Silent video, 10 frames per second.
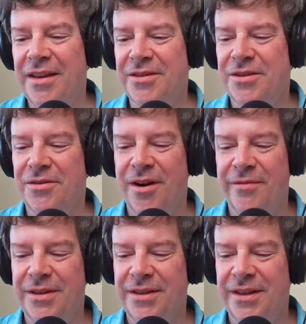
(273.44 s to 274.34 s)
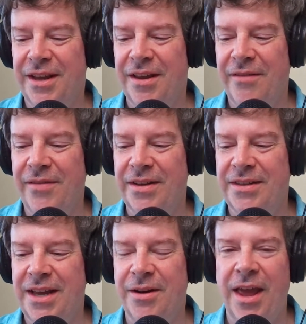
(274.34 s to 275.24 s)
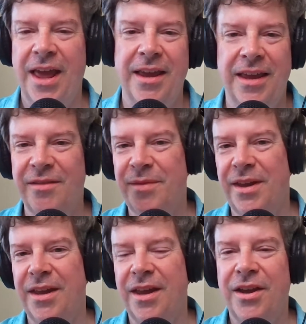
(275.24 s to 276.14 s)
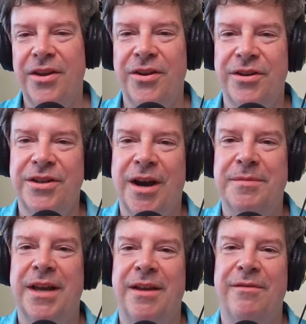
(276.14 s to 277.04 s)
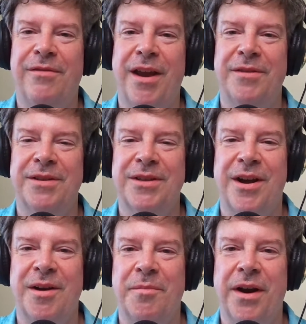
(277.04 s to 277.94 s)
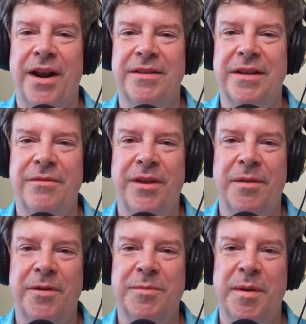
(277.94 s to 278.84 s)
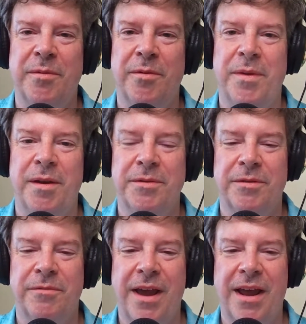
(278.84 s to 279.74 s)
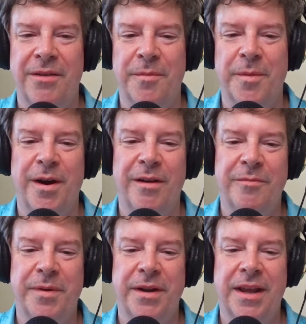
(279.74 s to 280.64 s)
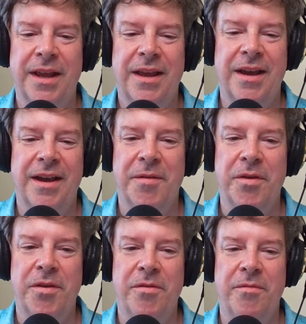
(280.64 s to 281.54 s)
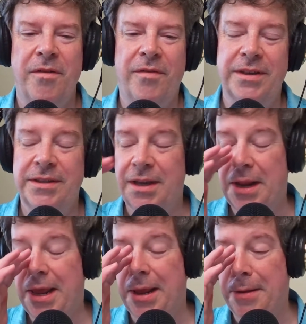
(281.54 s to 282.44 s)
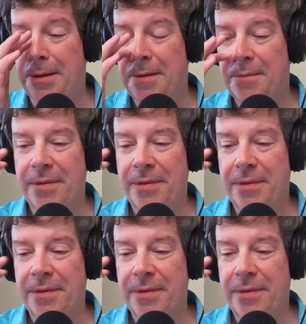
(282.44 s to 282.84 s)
because they're obviously, if I said, hey, give me your top 10 favorite sonic brands, I don't think most people would be able to rattle them off. But if I said, hey,